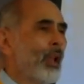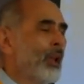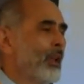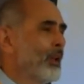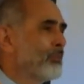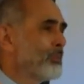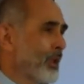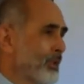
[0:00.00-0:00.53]

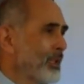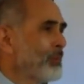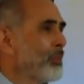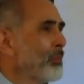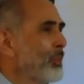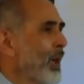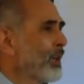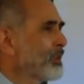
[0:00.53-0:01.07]
A
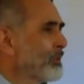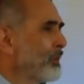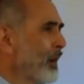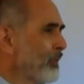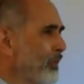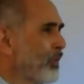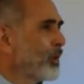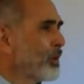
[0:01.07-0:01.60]
placebo patch
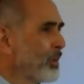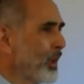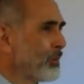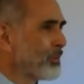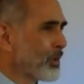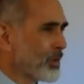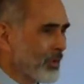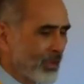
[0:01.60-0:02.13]
about 4 to
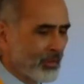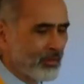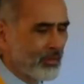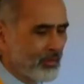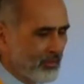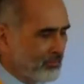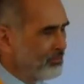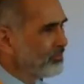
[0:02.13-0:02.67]
8%.
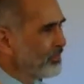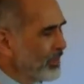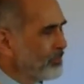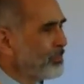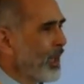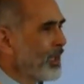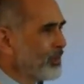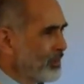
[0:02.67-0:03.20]
So
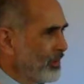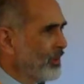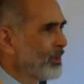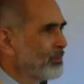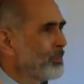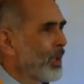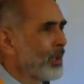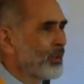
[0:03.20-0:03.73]
the patch
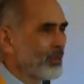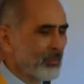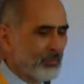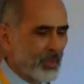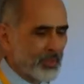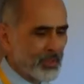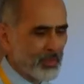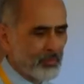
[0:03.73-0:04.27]
is better
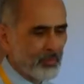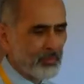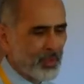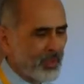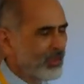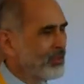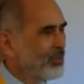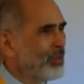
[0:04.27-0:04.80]
than placebo,
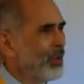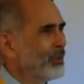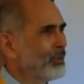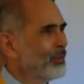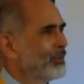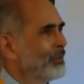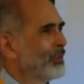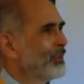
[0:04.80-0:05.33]
but it's
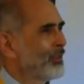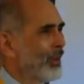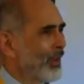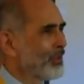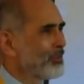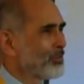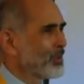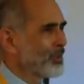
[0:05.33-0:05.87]
not
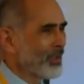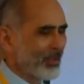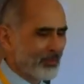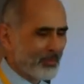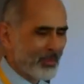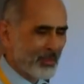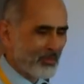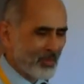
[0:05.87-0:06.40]

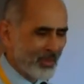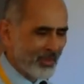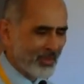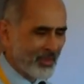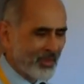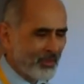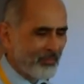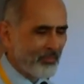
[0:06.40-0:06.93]
100% or anywhere
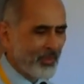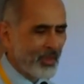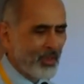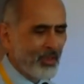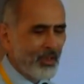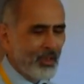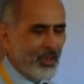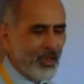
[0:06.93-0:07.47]
near
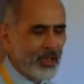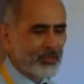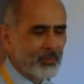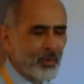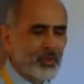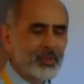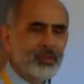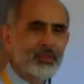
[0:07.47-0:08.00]
it.
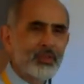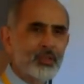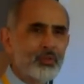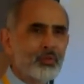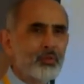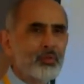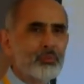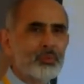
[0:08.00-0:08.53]
Smoking
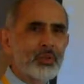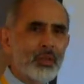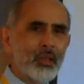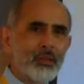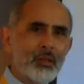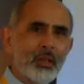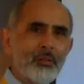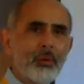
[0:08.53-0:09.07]
cessation groups,
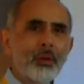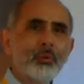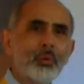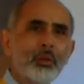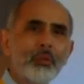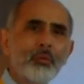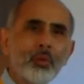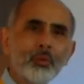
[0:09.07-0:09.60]
again, you get about
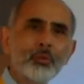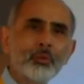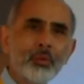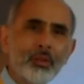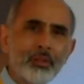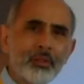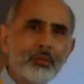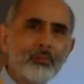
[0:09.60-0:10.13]
24 to
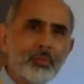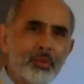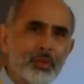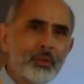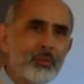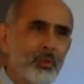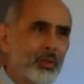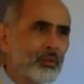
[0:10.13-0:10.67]

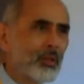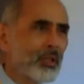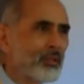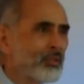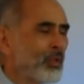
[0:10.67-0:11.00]
27% quit rate.